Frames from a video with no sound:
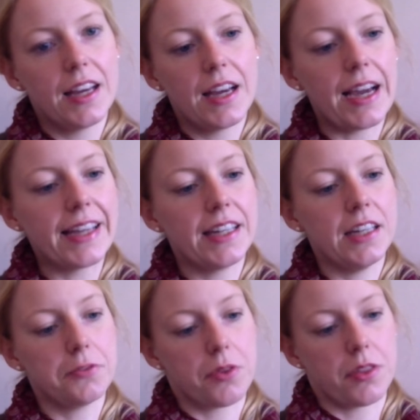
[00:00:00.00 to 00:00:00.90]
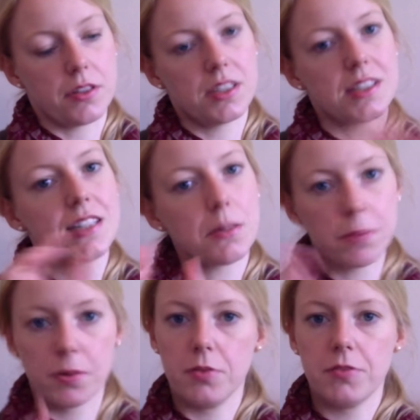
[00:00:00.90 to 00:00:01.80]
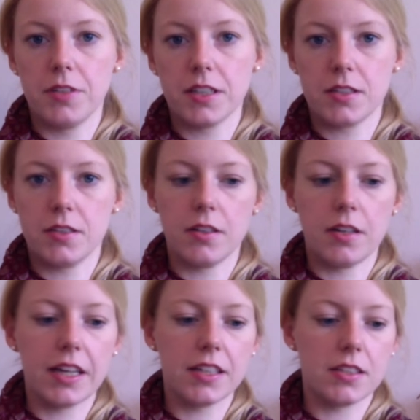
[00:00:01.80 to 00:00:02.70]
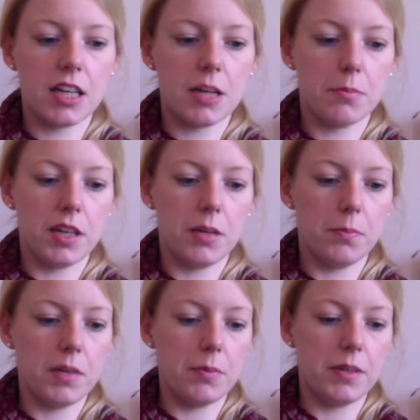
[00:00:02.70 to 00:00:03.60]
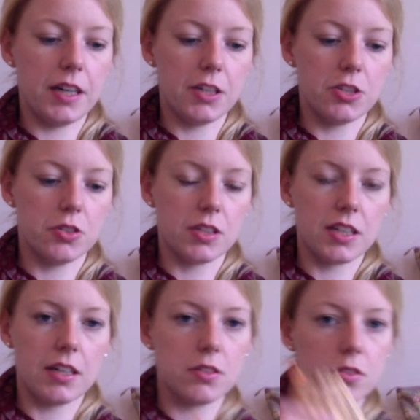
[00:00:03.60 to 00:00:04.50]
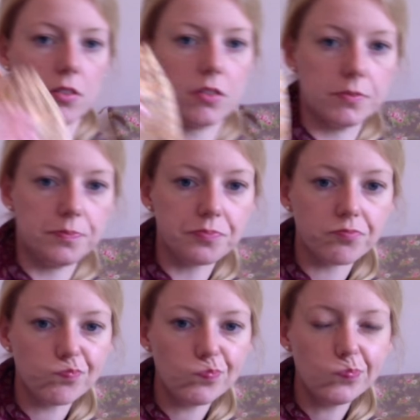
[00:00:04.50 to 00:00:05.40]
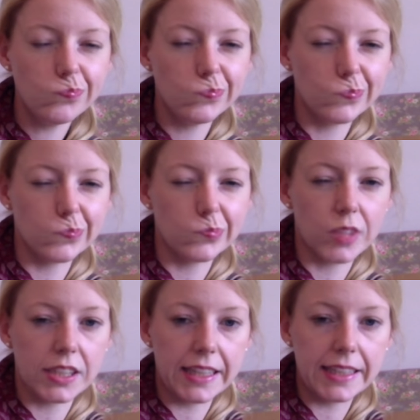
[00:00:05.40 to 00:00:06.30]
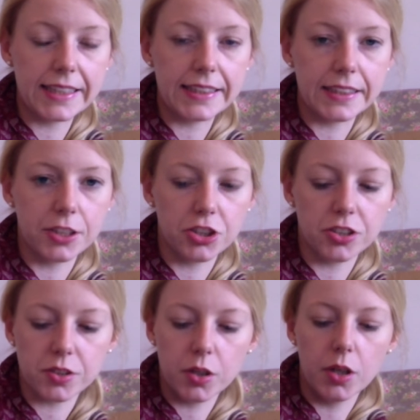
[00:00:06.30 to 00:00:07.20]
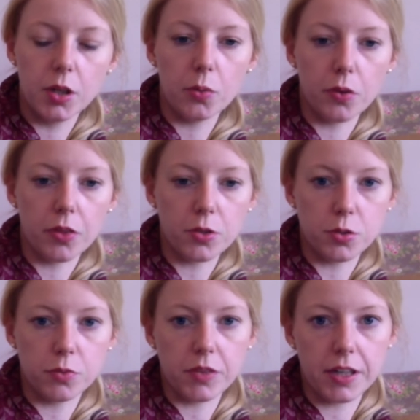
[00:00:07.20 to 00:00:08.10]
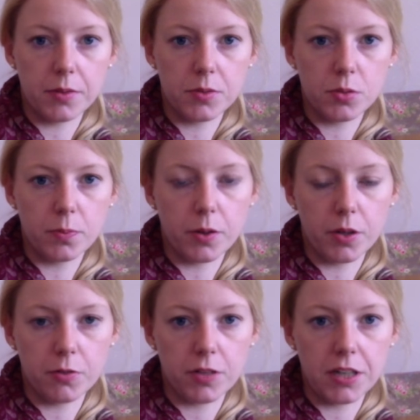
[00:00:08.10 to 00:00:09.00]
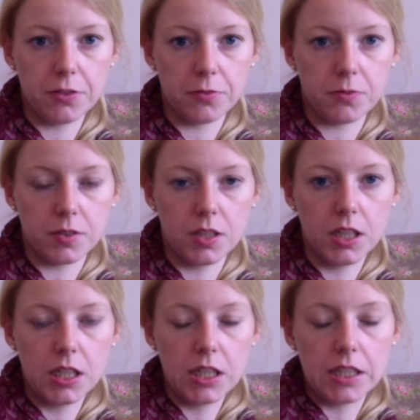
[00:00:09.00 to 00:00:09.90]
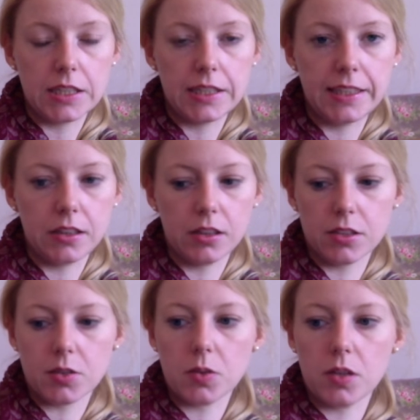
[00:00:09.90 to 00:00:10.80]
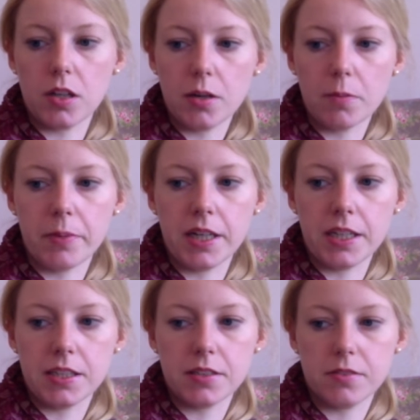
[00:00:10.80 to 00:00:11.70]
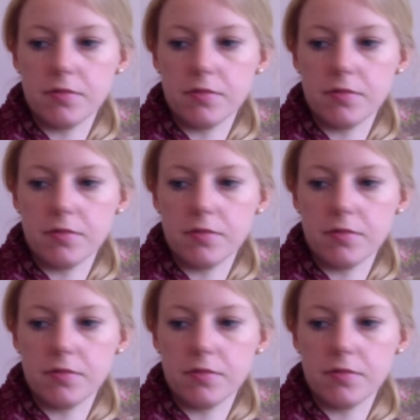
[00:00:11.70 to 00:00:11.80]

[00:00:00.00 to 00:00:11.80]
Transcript: I can live with it. It's not perfect. Next time maybe I should cast on 60 stitches with 2.5 needles, but